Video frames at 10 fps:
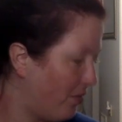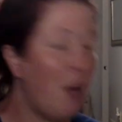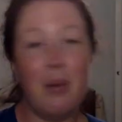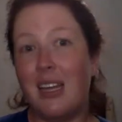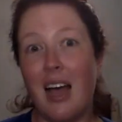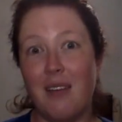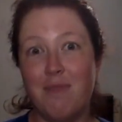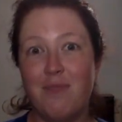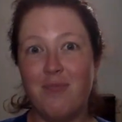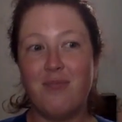But yeah,
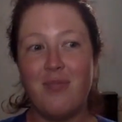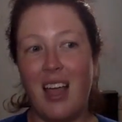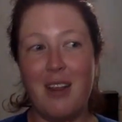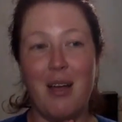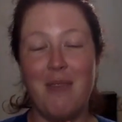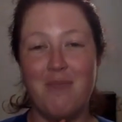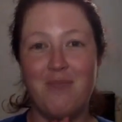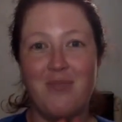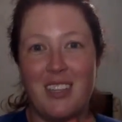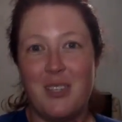anyway,
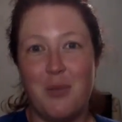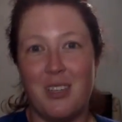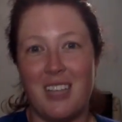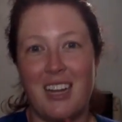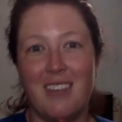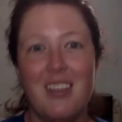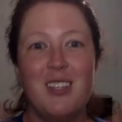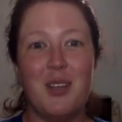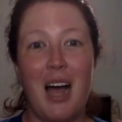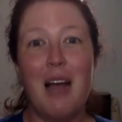that's super exciting.
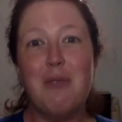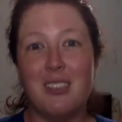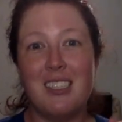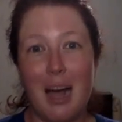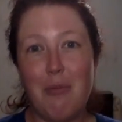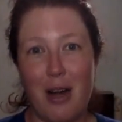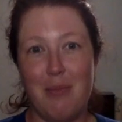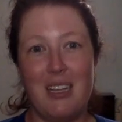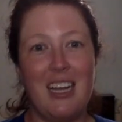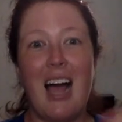So I will stop
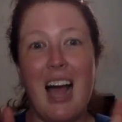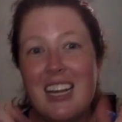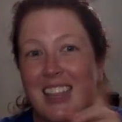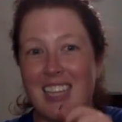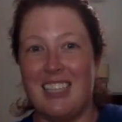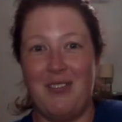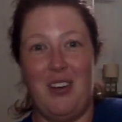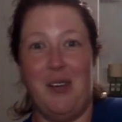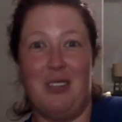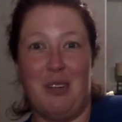rambling. I didn't think this
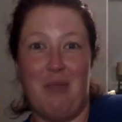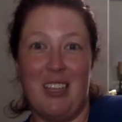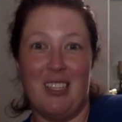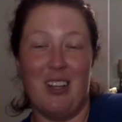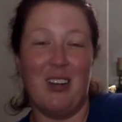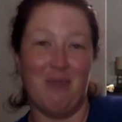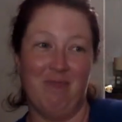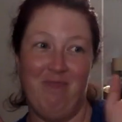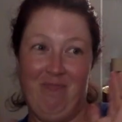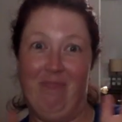video was going to be this long.
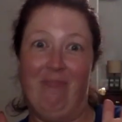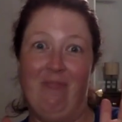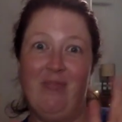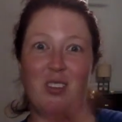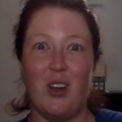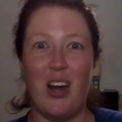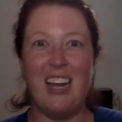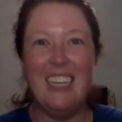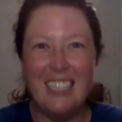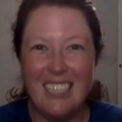Sorry.
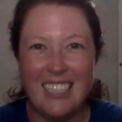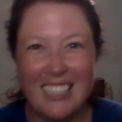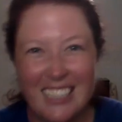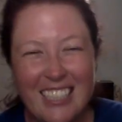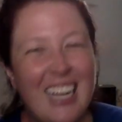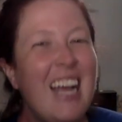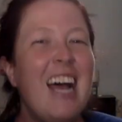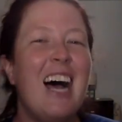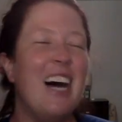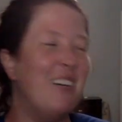
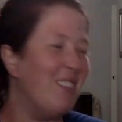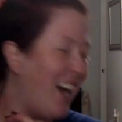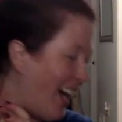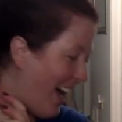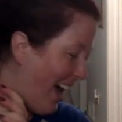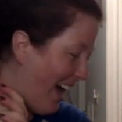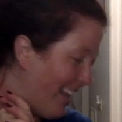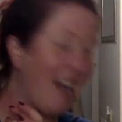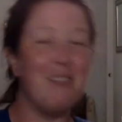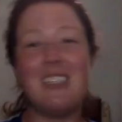
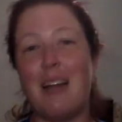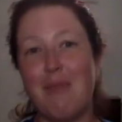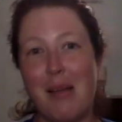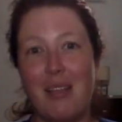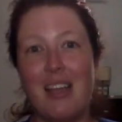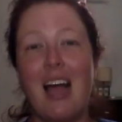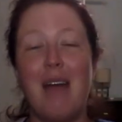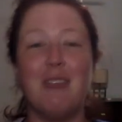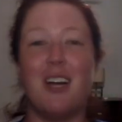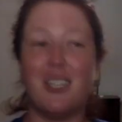Yeah, I'm going to stop rambling. I
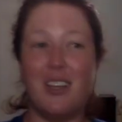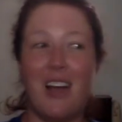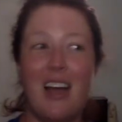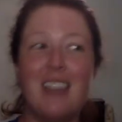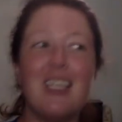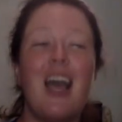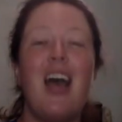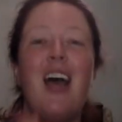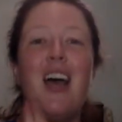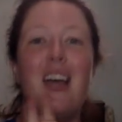will talk to you guys
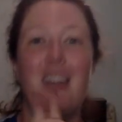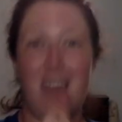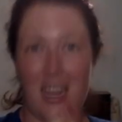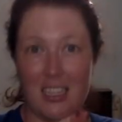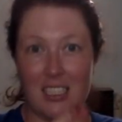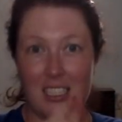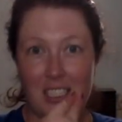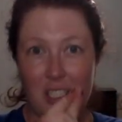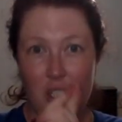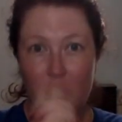
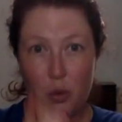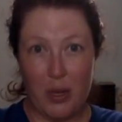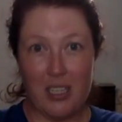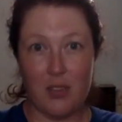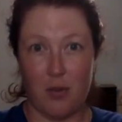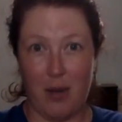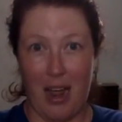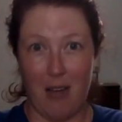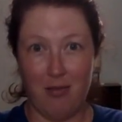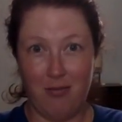next 2 weeks from now.